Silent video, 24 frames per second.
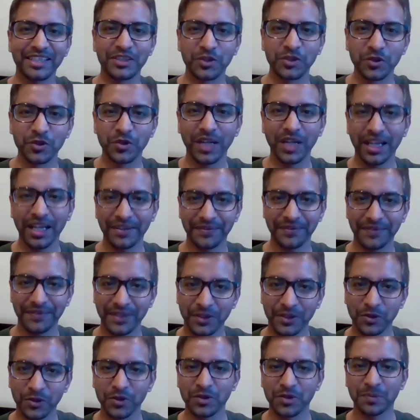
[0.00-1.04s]
do have a
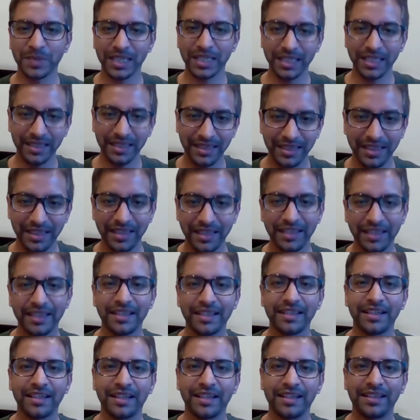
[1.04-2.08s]
role to play.
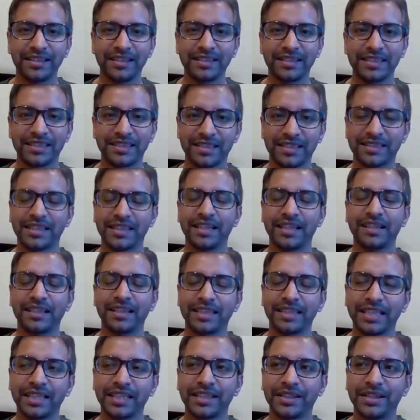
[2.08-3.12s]
It's just that I
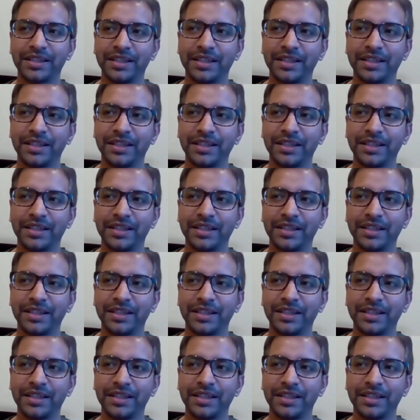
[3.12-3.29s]
think